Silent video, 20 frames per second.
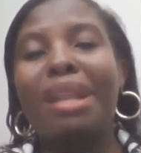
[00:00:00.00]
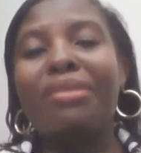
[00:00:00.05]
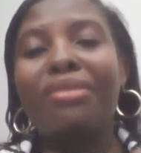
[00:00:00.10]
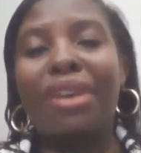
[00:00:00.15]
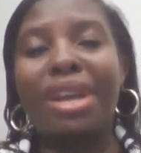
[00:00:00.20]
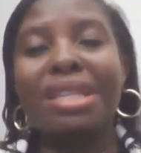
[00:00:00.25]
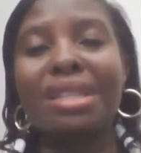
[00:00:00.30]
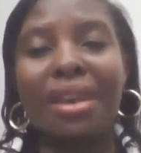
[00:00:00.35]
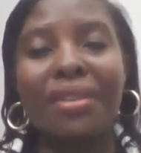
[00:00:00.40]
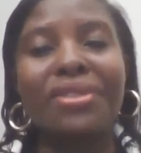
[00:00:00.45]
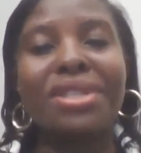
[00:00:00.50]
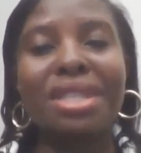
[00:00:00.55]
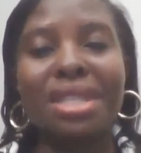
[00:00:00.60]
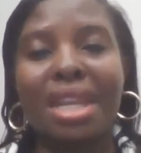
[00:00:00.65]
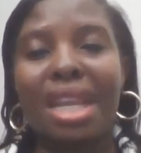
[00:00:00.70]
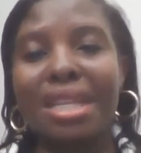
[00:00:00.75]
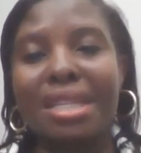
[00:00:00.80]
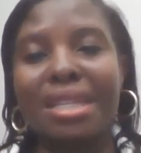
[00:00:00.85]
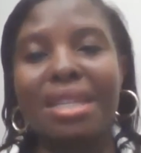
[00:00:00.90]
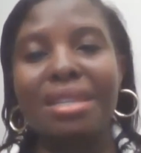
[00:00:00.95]
But FATF
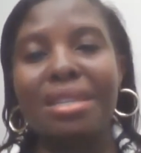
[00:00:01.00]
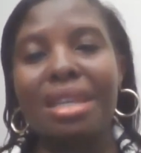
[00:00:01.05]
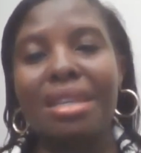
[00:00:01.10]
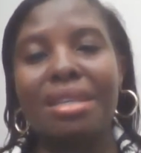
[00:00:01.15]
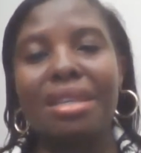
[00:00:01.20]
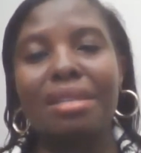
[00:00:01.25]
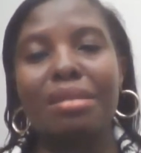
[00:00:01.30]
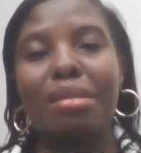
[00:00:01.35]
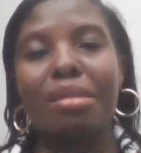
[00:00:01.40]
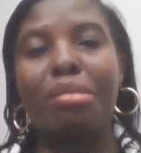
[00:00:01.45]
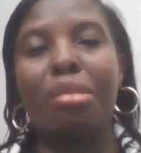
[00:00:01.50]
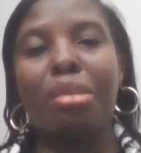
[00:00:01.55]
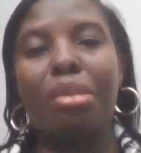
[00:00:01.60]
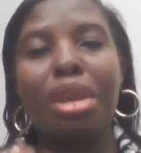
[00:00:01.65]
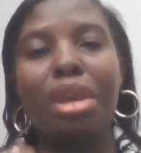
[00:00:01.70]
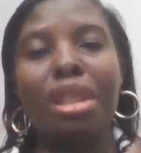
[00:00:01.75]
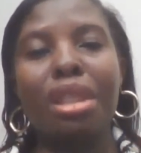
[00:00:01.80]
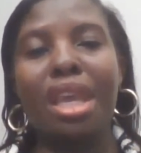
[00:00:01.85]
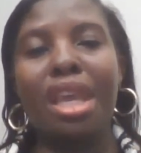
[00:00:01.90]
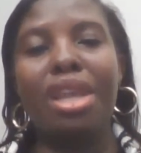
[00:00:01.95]
stresses it
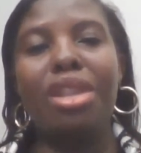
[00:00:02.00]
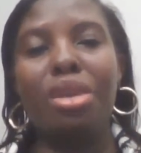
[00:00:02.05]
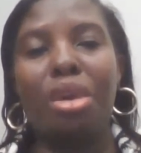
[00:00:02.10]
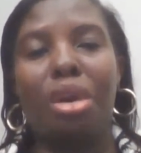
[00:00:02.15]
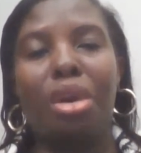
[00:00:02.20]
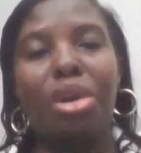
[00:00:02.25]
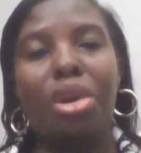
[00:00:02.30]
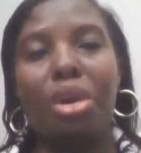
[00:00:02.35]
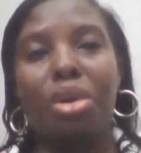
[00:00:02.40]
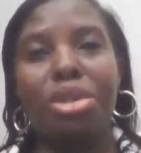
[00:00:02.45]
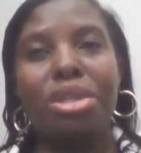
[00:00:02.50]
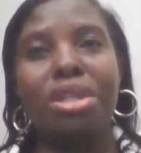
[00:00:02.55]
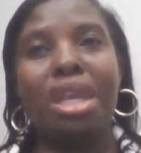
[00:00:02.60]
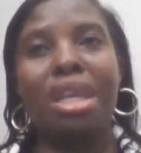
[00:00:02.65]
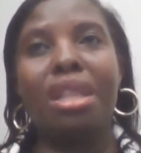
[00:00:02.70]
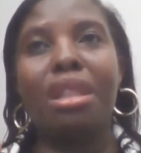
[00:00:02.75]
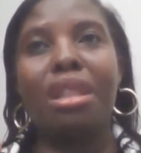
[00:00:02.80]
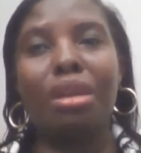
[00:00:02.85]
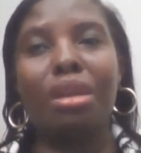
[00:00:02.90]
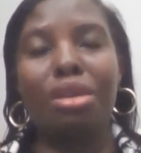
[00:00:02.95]
in your laws,
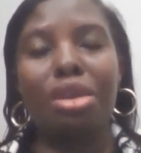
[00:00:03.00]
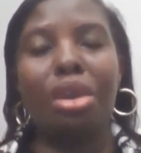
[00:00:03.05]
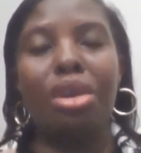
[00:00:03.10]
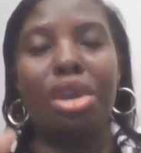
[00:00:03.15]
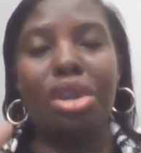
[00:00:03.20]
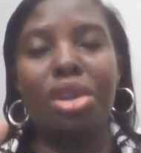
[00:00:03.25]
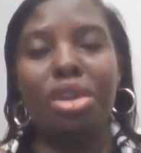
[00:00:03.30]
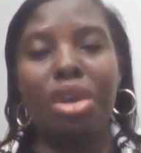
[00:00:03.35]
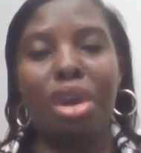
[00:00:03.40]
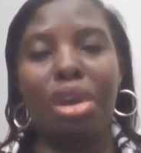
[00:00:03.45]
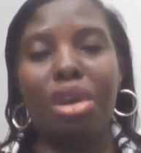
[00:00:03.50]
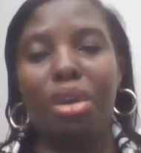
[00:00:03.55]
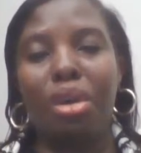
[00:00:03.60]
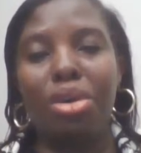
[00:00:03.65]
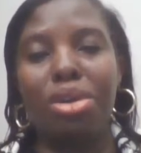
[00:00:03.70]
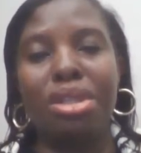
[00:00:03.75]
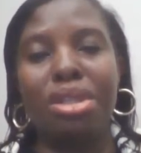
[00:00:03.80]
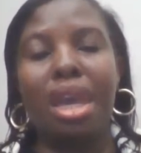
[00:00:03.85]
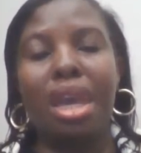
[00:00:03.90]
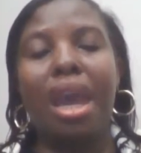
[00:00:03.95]
that in your
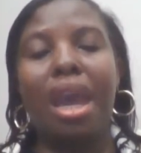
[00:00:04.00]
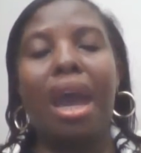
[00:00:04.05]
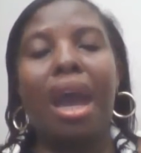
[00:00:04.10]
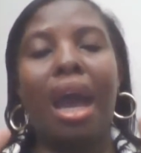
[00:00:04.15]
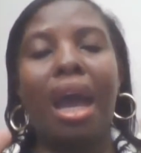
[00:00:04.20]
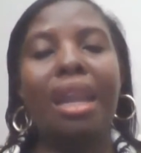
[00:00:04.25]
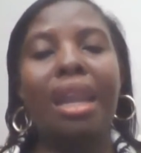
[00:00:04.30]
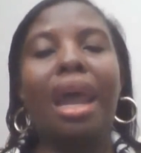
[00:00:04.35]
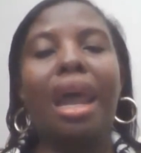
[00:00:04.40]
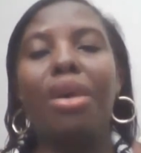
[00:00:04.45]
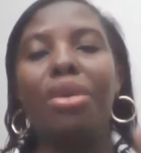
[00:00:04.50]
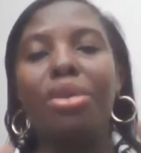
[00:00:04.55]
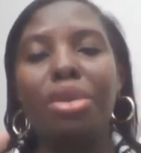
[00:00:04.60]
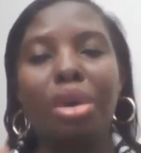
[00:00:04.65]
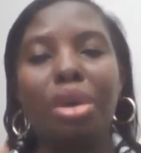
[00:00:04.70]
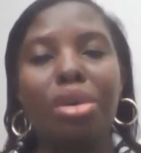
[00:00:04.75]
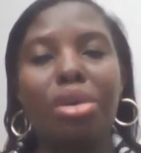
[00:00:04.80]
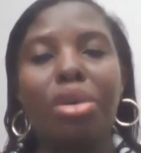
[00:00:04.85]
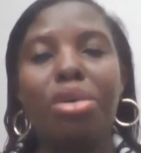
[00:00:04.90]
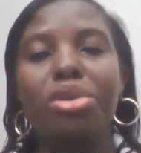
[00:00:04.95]
laws allow
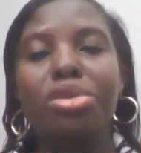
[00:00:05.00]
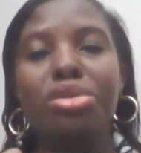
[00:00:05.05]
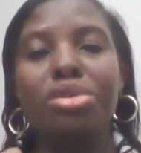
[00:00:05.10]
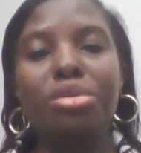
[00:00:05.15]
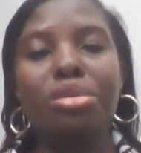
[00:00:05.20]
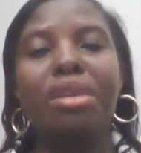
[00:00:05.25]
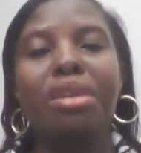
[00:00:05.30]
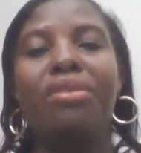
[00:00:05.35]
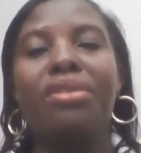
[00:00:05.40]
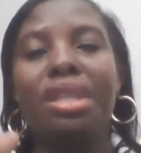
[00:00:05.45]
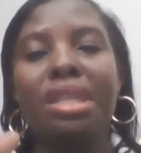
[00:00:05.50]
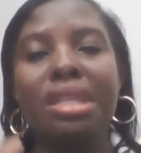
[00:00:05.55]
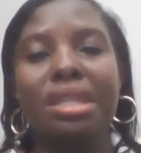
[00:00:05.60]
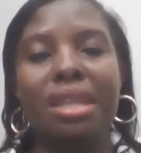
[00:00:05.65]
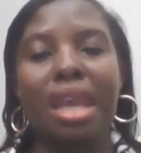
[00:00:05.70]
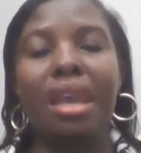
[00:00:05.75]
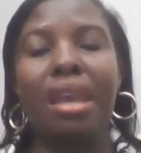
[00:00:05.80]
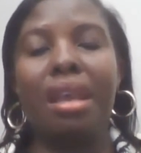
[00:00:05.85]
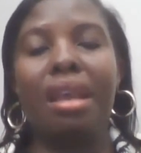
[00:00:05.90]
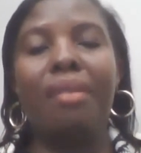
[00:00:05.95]
your laws to even
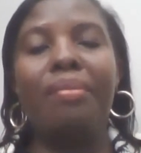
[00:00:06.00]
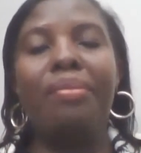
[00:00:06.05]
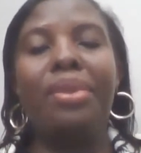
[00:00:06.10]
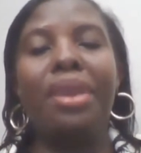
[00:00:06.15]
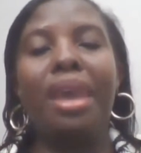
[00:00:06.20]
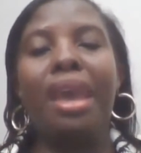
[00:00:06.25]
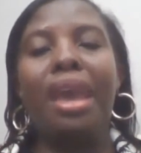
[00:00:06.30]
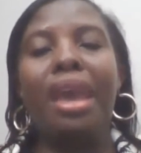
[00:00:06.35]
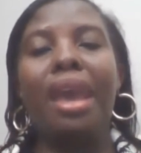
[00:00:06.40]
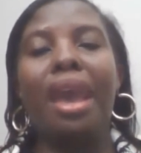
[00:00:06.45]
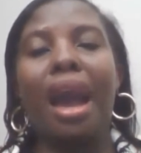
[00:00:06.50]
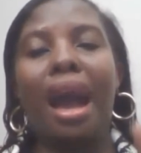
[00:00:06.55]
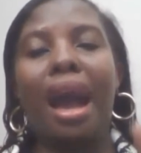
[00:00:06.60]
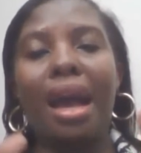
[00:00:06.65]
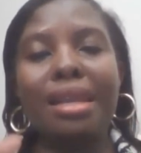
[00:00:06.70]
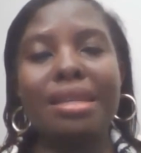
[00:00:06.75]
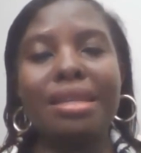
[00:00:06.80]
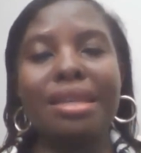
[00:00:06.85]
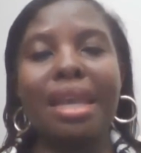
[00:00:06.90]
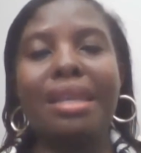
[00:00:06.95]
take
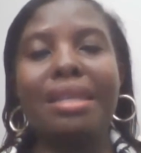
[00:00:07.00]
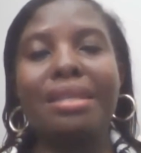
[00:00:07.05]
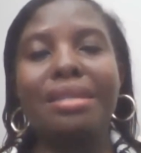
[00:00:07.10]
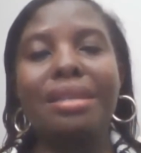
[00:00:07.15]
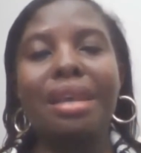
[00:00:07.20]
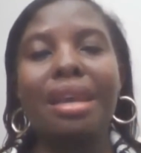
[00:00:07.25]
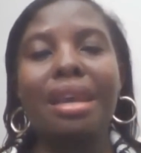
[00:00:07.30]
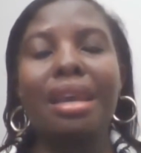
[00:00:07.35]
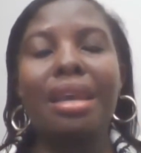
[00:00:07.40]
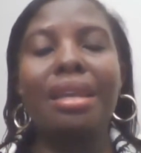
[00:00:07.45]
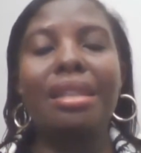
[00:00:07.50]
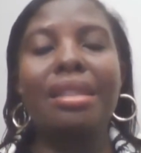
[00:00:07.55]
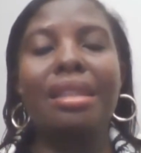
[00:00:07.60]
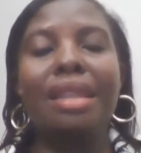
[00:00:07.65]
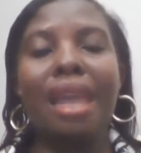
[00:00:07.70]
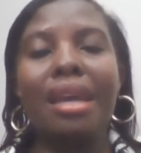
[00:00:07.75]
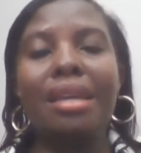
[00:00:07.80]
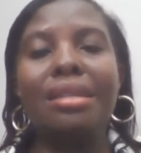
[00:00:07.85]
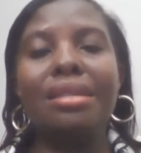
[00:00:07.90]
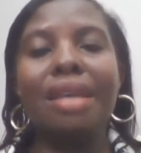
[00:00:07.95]
assets
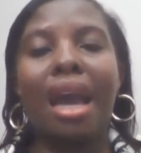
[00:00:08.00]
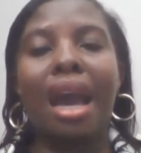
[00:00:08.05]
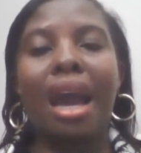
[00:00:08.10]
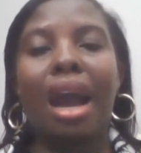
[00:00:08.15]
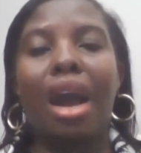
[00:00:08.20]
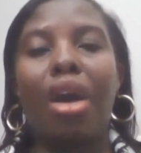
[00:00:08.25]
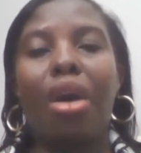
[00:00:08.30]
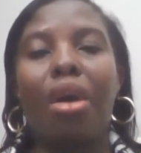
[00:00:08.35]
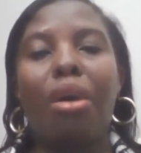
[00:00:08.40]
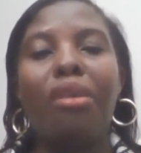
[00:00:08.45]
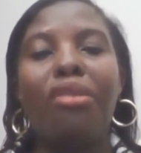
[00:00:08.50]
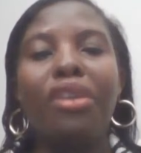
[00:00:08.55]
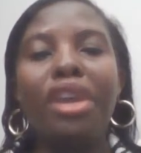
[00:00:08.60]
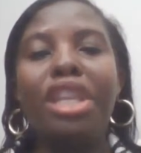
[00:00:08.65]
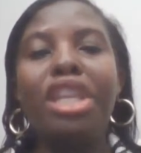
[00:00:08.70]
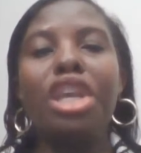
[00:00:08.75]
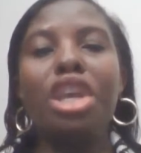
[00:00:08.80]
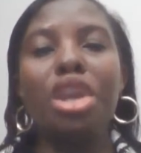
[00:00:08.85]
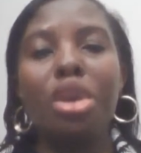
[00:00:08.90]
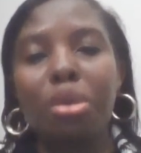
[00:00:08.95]
that are of
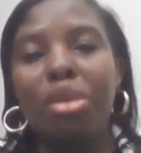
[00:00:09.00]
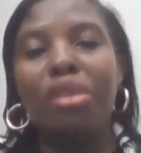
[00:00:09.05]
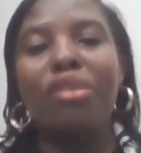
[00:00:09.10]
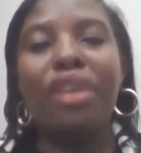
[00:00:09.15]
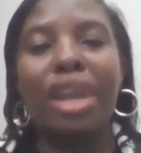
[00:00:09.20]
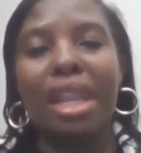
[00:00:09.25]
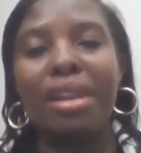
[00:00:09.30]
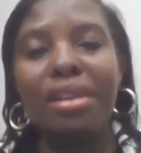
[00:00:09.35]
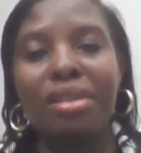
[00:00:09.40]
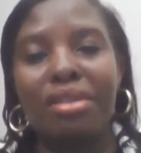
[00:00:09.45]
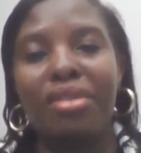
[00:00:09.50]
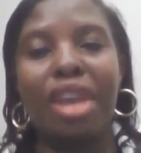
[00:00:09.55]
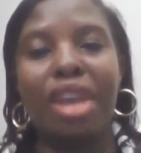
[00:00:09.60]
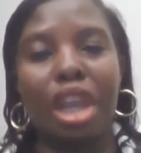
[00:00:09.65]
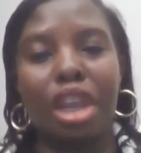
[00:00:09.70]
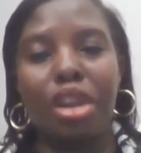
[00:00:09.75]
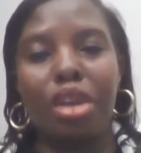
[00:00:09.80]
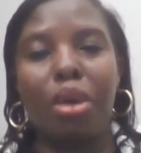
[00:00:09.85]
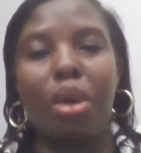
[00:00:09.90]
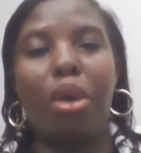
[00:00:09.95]
an equivalent
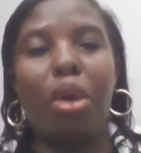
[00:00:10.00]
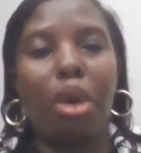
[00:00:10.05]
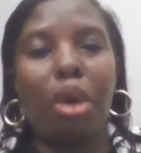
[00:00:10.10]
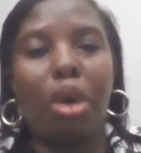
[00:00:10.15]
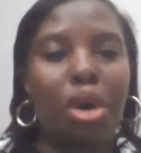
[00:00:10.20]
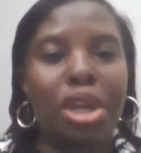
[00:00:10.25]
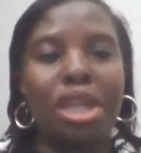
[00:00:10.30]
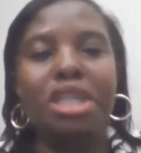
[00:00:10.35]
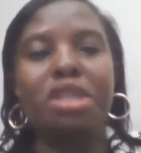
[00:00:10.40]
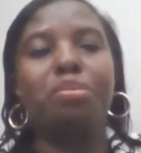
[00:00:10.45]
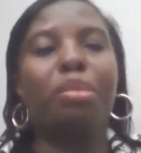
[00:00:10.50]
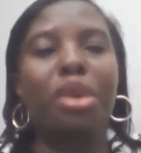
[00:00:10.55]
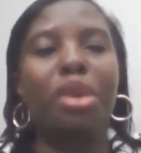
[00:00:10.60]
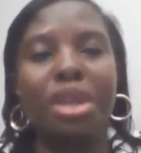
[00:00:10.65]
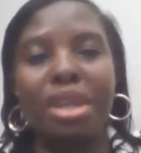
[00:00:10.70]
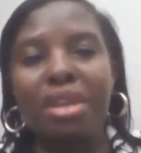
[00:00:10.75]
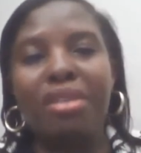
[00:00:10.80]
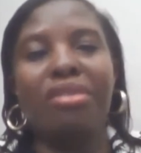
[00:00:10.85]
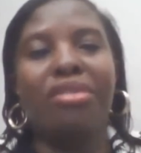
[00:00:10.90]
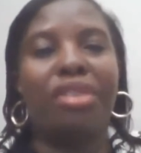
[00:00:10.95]
value or
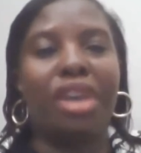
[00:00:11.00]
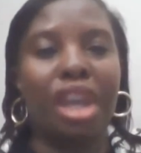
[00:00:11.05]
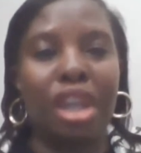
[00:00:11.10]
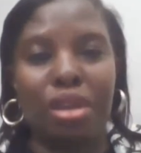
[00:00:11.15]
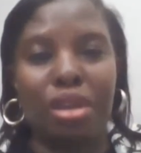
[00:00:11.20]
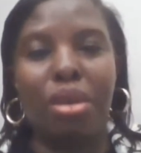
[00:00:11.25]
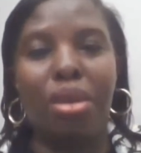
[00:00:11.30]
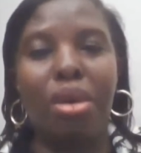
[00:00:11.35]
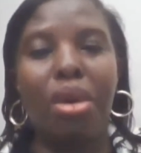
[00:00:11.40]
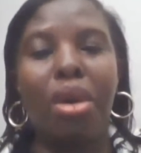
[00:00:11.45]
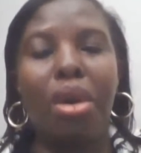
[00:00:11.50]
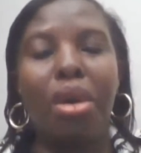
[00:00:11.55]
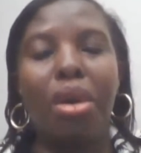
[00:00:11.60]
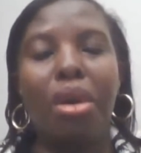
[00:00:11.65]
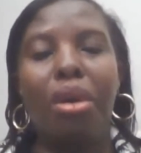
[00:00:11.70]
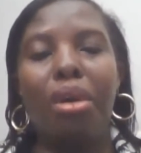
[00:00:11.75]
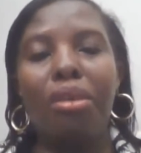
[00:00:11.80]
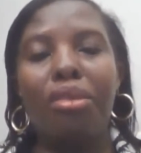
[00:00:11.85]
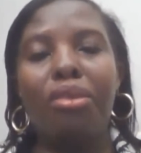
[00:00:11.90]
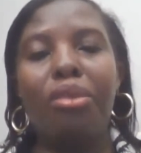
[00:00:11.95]
corresponding value
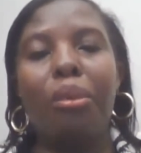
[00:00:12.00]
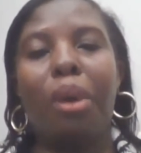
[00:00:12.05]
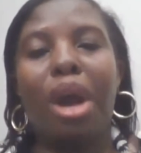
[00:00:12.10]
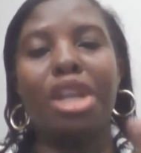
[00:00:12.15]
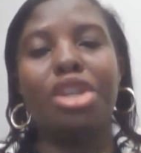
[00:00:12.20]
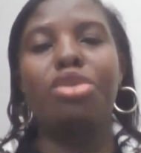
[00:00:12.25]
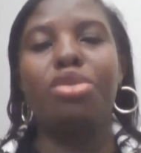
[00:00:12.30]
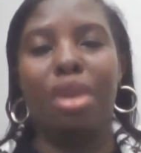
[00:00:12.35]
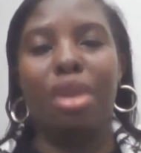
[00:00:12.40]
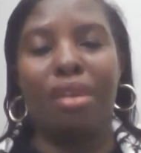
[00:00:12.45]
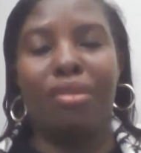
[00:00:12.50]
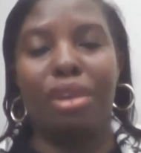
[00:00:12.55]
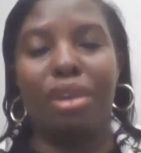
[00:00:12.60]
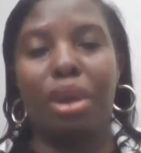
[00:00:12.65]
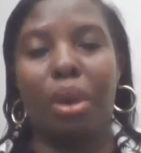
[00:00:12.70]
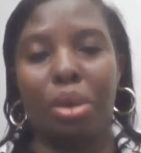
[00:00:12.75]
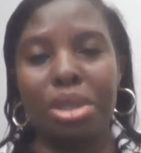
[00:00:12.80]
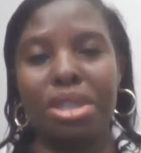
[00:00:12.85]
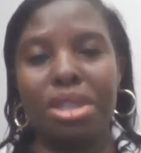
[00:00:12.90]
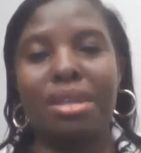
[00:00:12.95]
of what you have
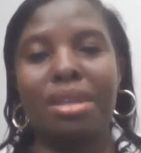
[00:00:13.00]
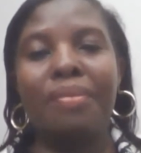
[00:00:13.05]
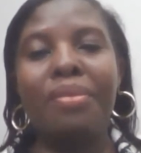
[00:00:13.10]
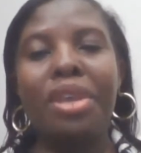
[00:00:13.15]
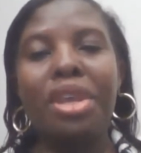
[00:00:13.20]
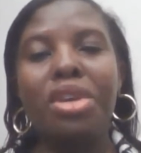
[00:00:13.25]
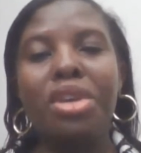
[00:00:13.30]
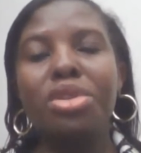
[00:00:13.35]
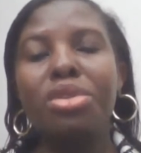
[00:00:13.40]
lost.